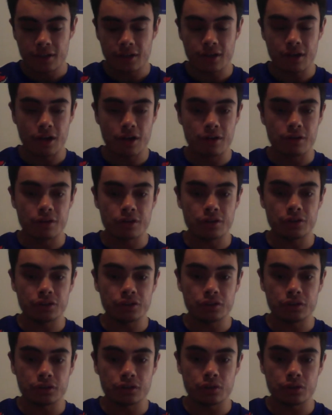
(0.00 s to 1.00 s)
you know,
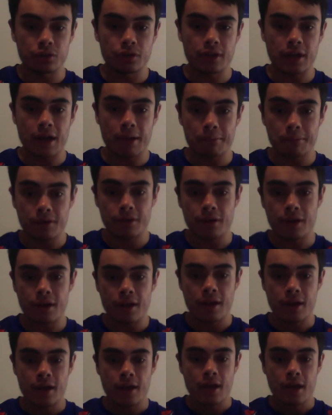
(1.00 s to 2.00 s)
could could come
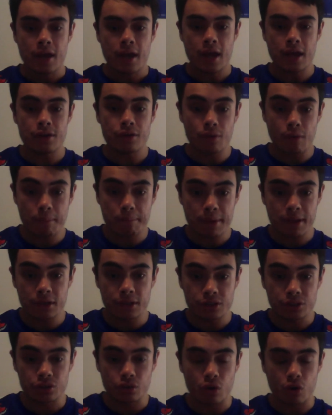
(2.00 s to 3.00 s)
in and do a
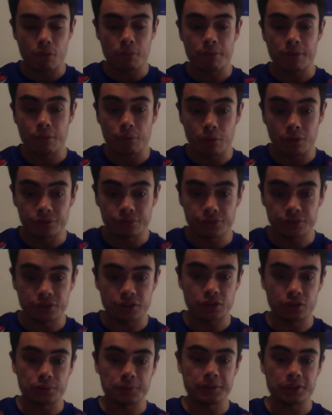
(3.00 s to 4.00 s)
better job than what
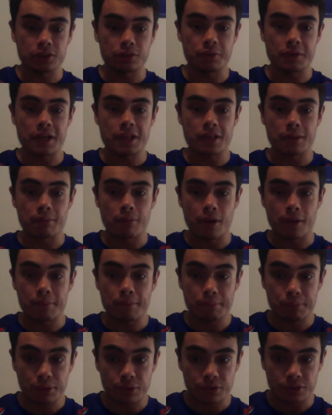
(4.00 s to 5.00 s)
Fusitua is doing at the
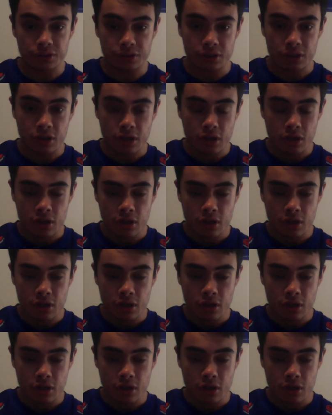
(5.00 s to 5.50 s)
moment, because